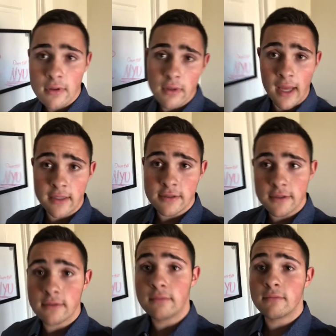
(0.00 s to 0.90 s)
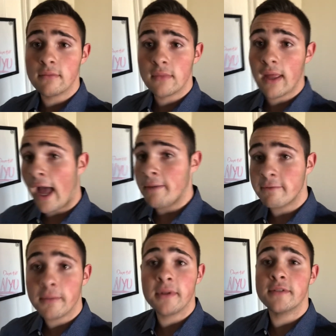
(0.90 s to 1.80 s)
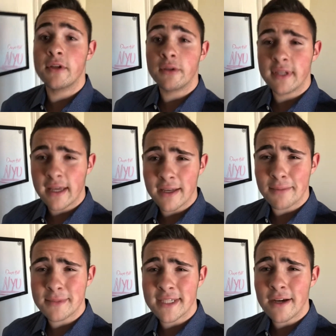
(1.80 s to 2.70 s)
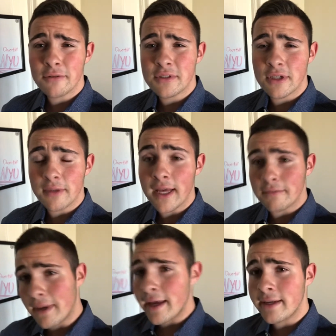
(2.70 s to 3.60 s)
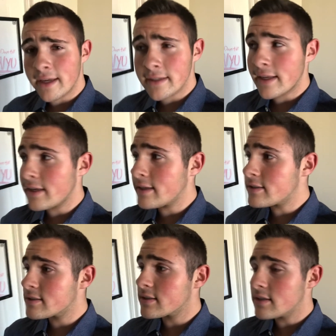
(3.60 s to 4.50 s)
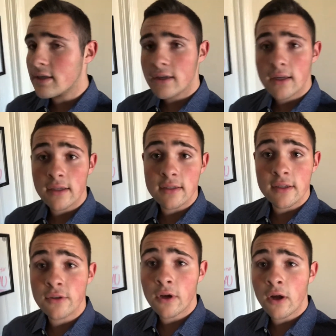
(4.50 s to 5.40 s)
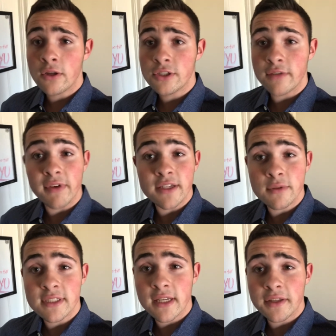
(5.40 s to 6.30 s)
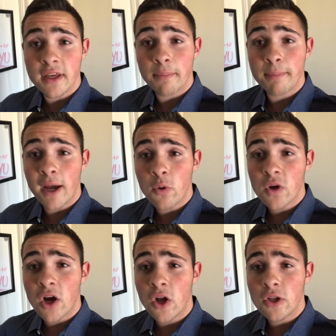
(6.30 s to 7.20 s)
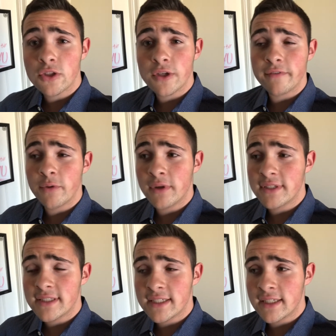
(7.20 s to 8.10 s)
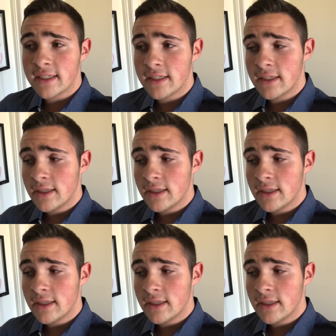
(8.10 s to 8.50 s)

That's I'm filming this video the day it comes out. So yeah, 88 days until college. And if you guys want to say anything about college or if you want to see